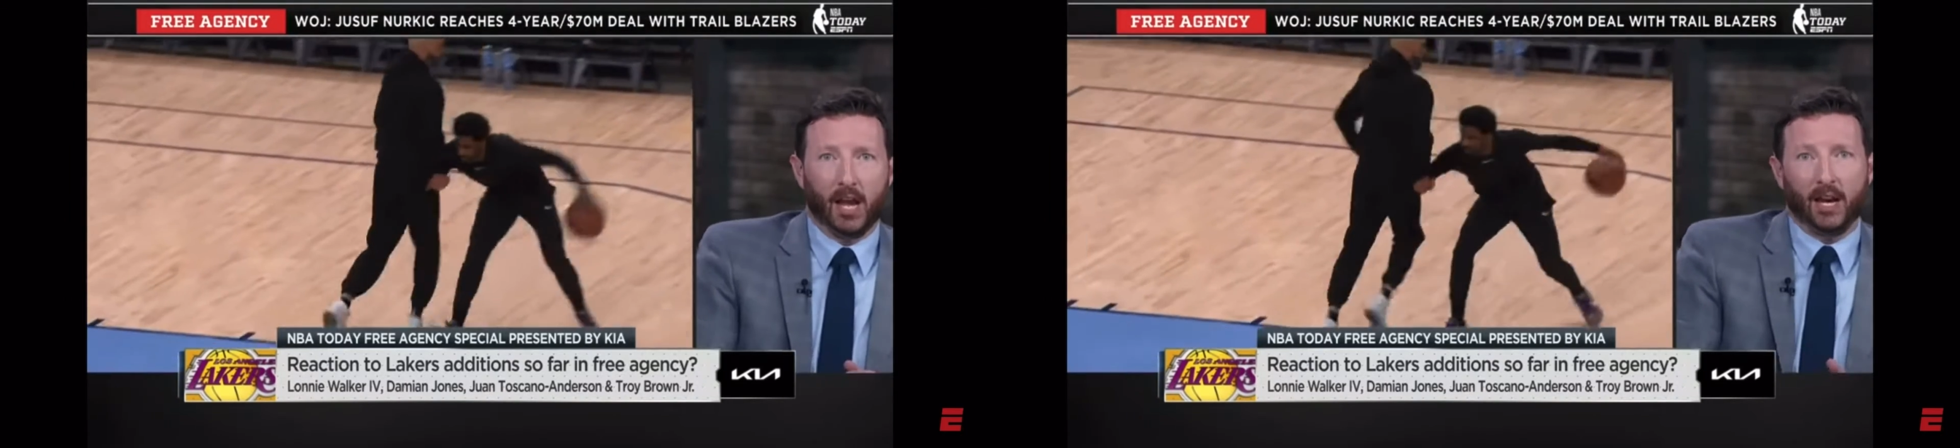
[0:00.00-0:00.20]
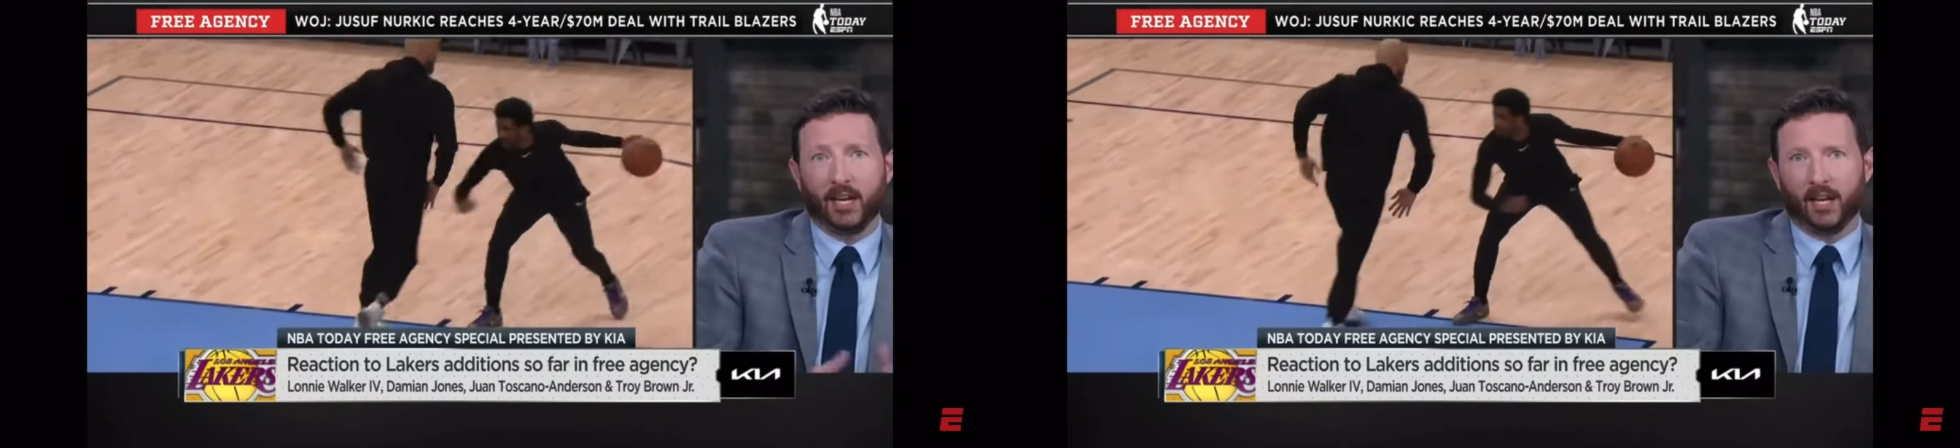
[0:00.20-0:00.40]

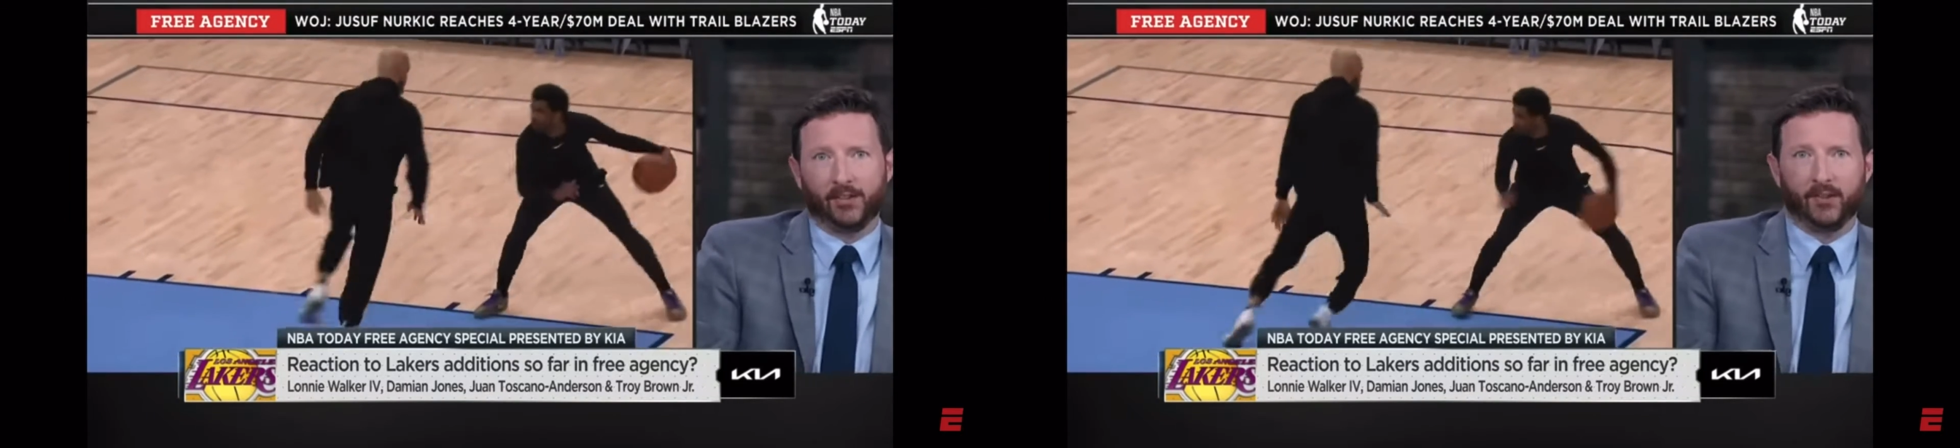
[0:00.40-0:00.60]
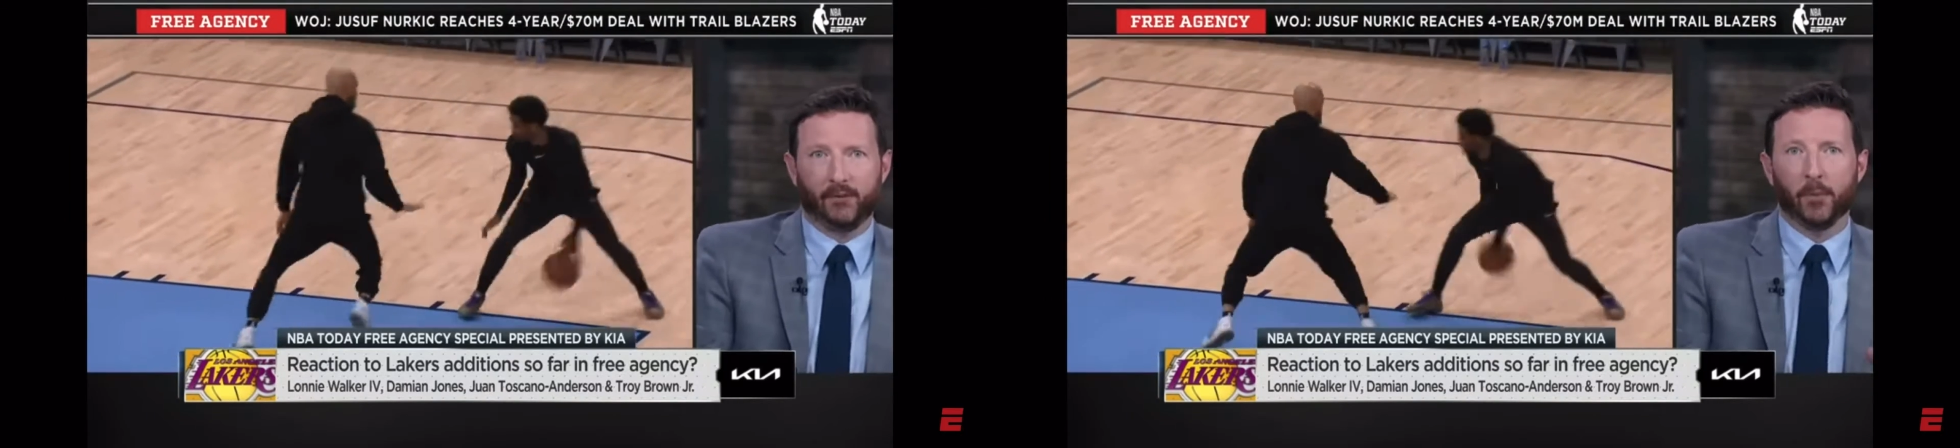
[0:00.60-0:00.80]
And he
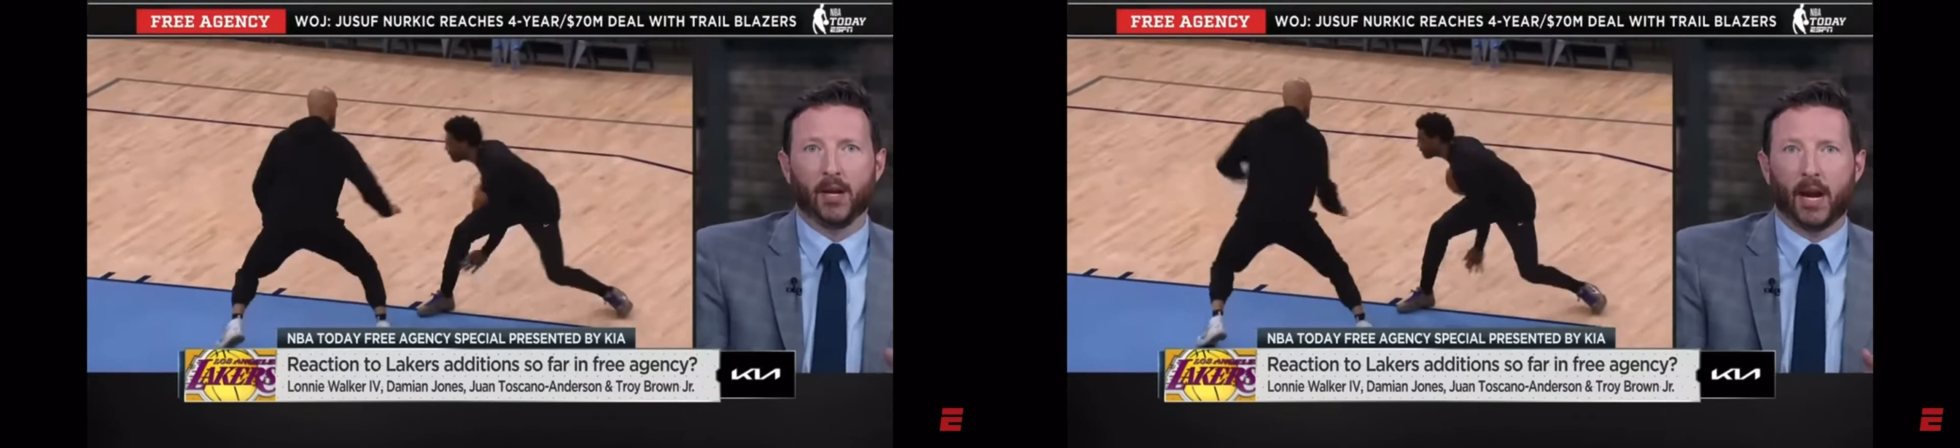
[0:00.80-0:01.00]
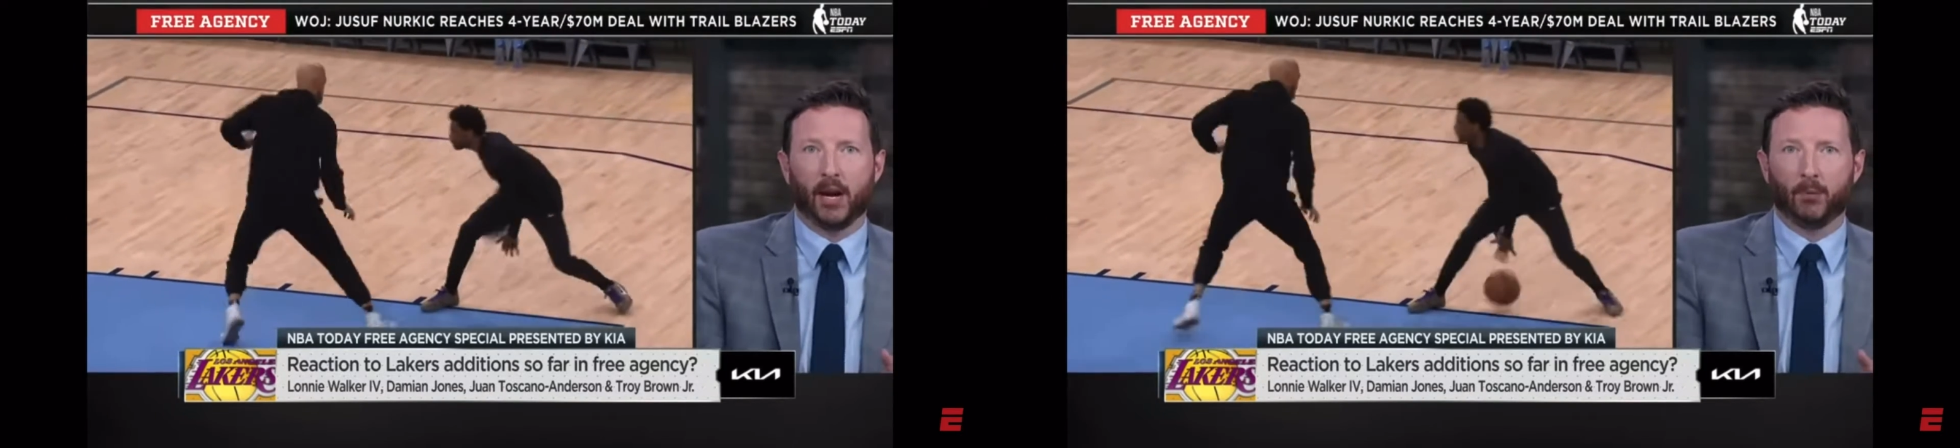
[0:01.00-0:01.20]
has the
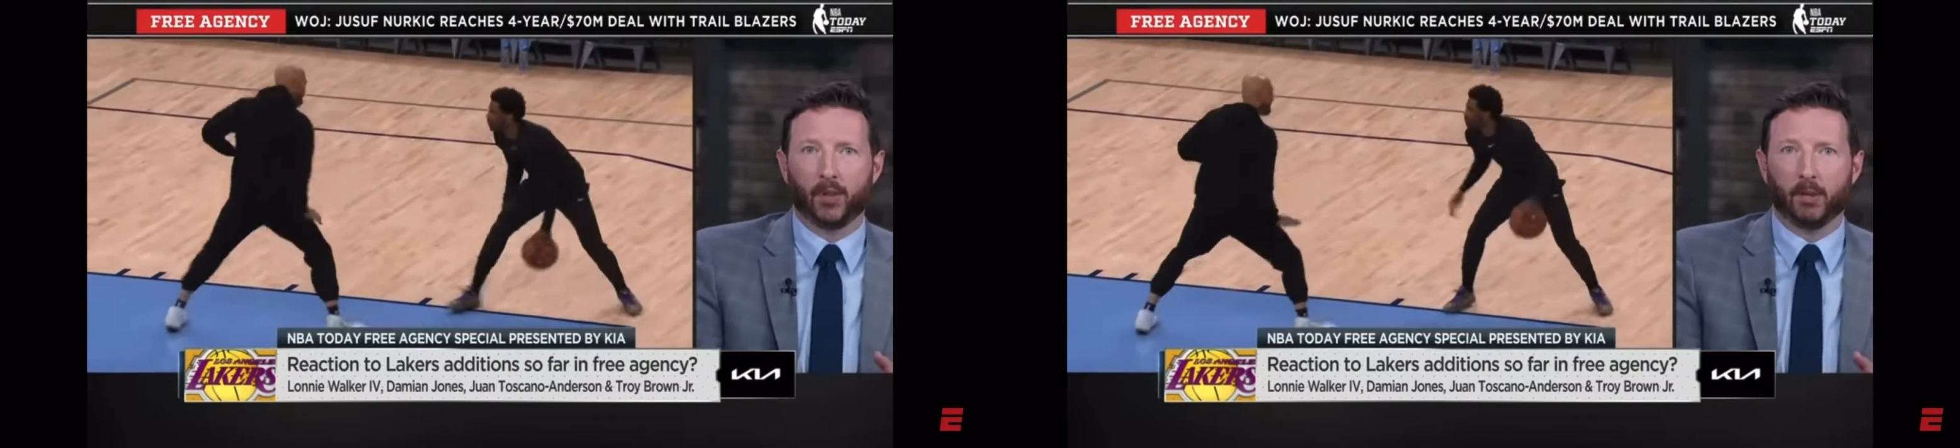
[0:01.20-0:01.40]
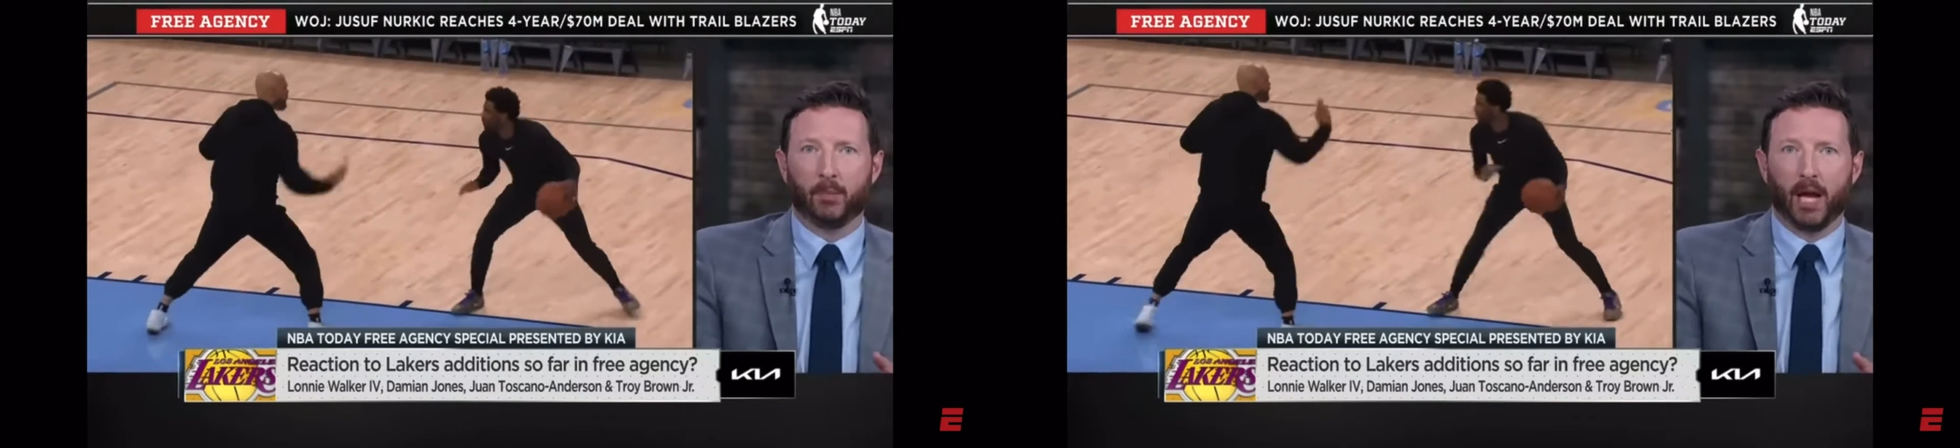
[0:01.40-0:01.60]
familiarity
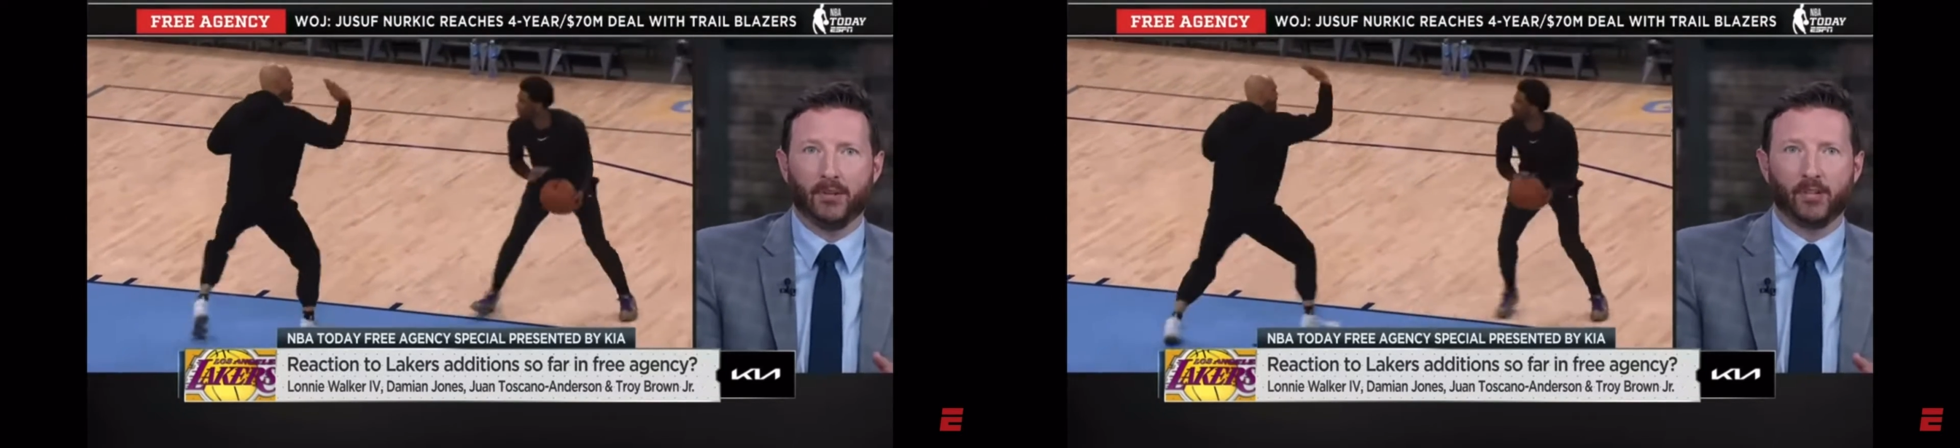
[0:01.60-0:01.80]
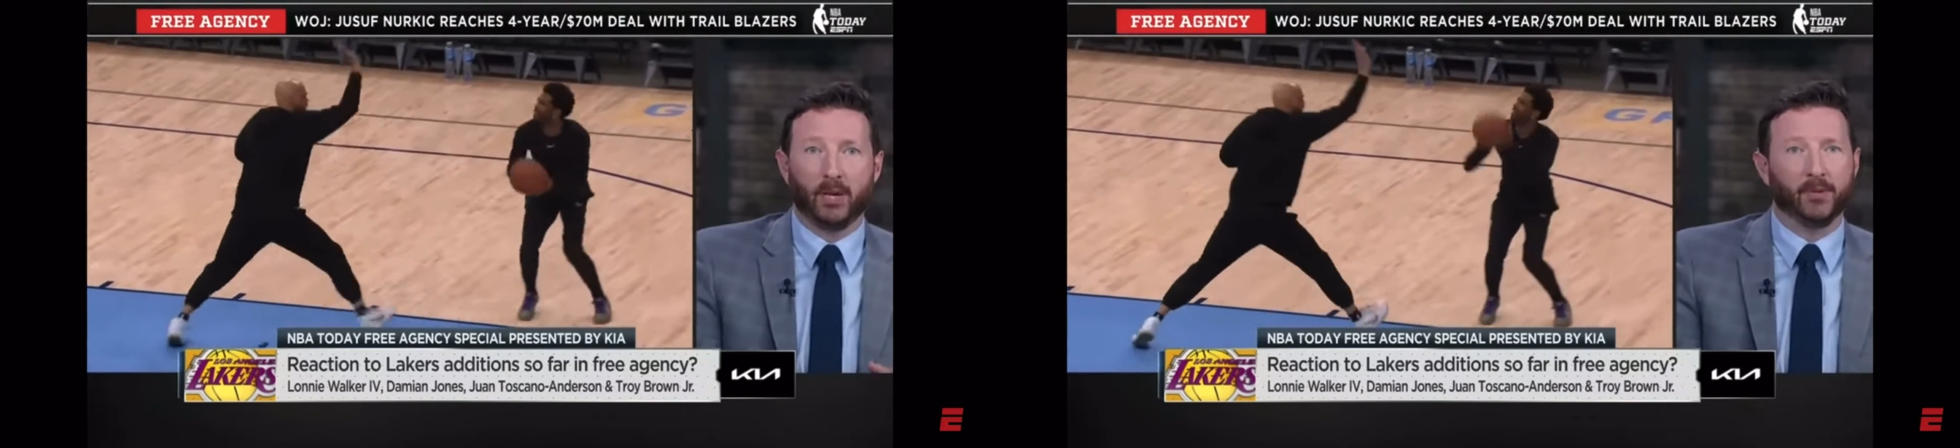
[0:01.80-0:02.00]
with
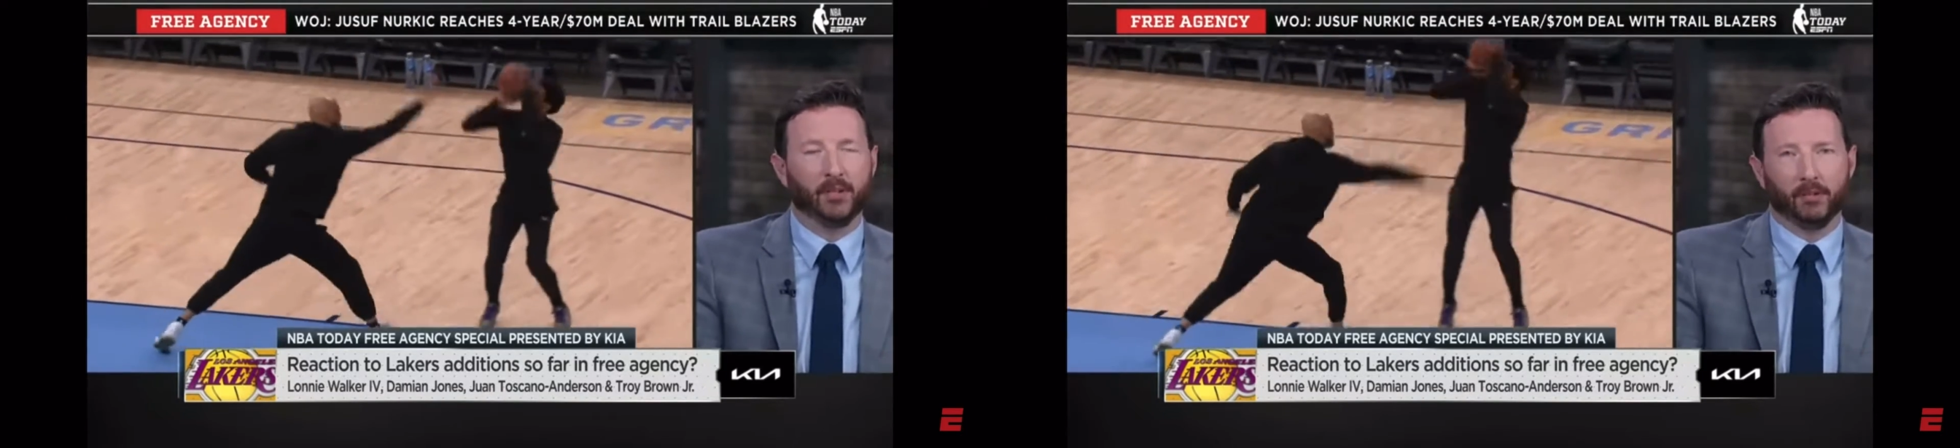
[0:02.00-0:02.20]
LeBron James.